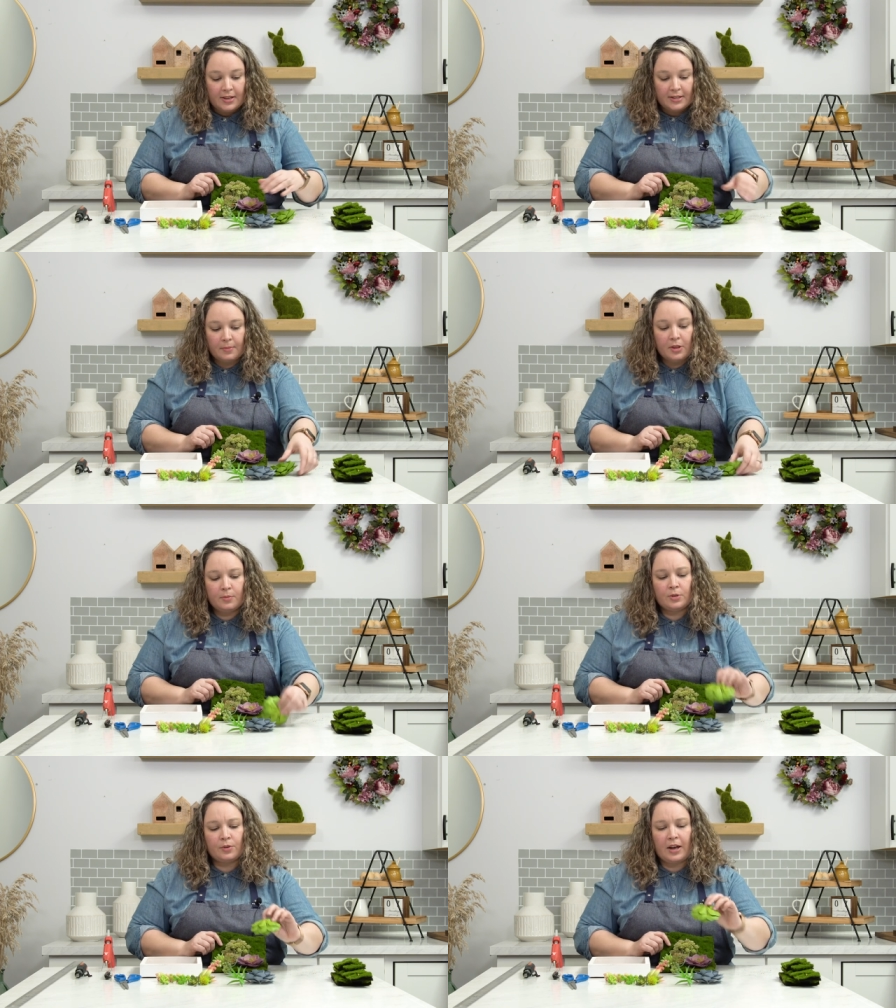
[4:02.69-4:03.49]
Some of
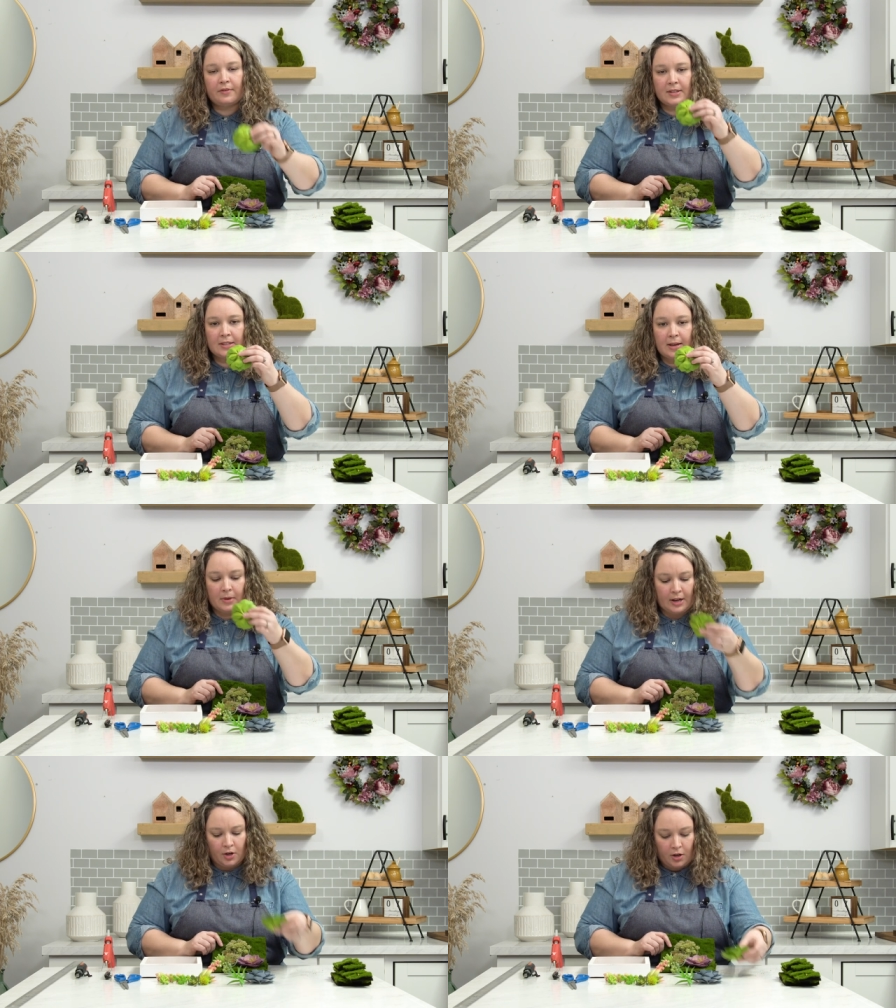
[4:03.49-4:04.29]
them don't have a
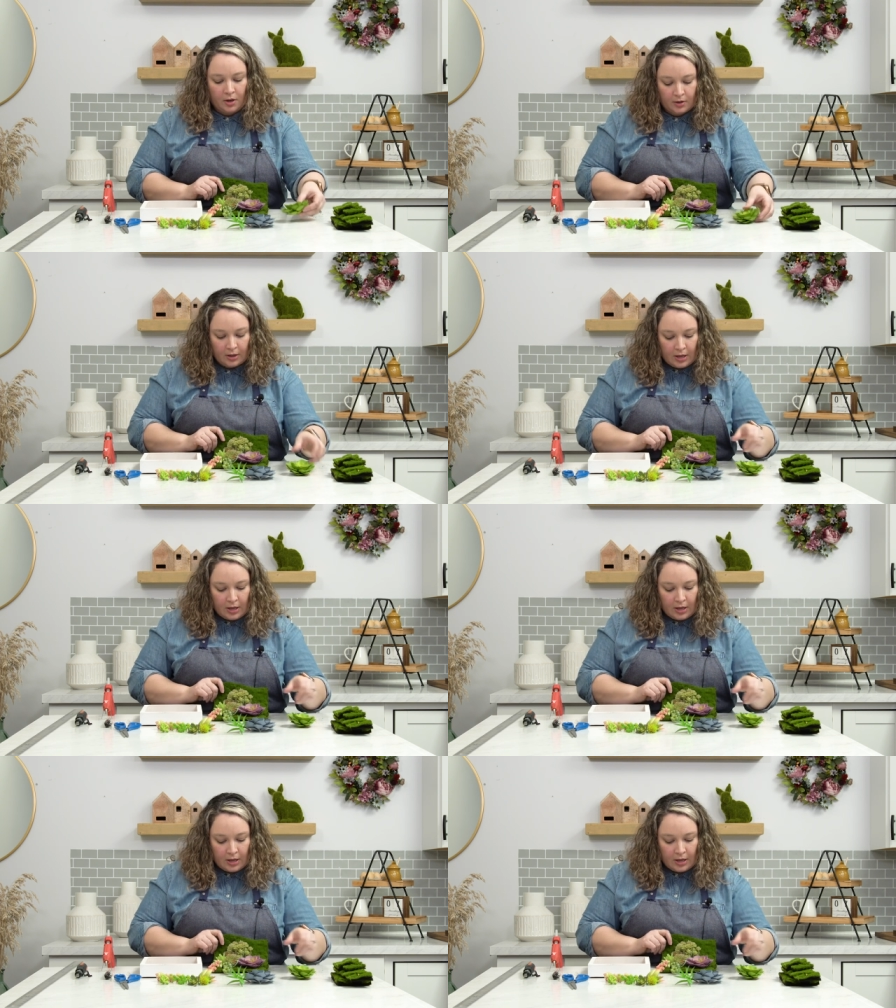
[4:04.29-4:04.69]
stem at all.